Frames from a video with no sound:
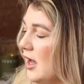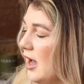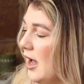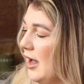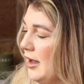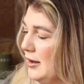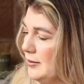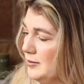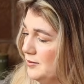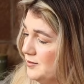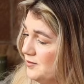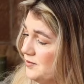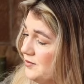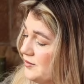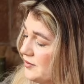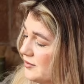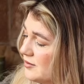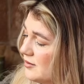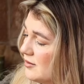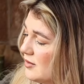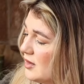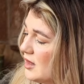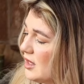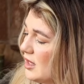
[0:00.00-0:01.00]

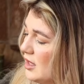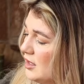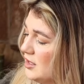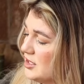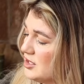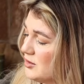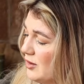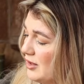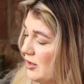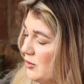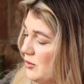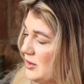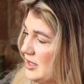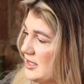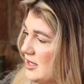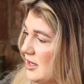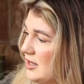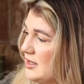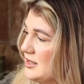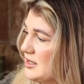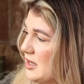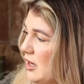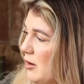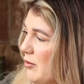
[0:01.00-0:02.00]
So I always
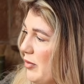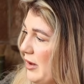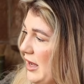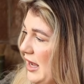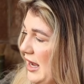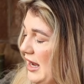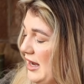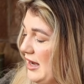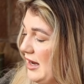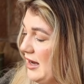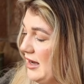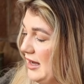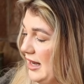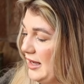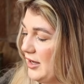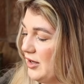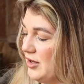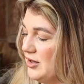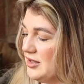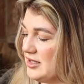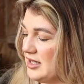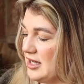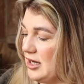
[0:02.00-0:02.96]
size up in knickers,